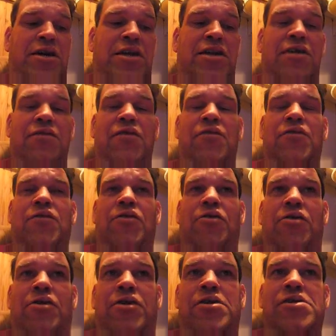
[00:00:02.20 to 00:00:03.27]

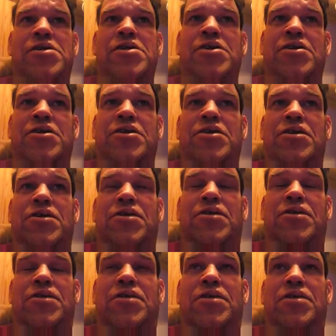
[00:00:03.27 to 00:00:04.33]
11:04
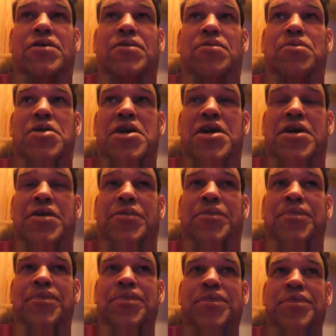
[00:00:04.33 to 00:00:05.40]
p.m.
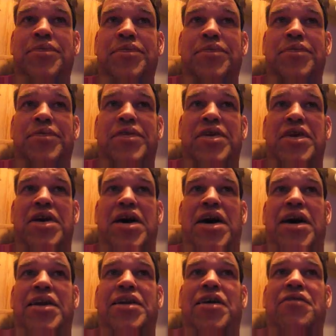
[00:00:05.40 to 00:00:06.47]

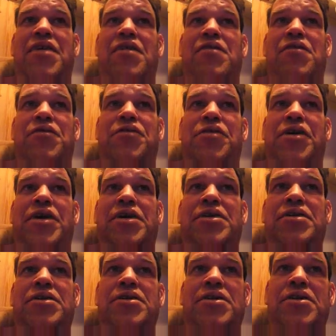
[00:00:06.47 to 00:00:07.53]
I'd love to have a
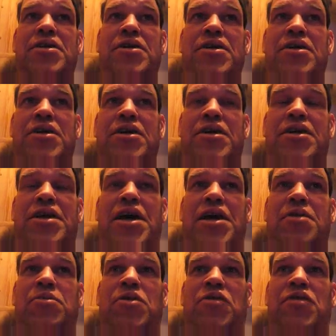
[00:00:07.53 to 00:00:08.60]
friend that I
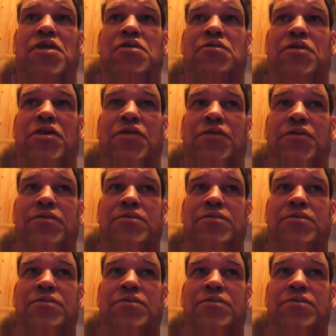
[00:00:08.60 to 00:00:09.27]
can move in with.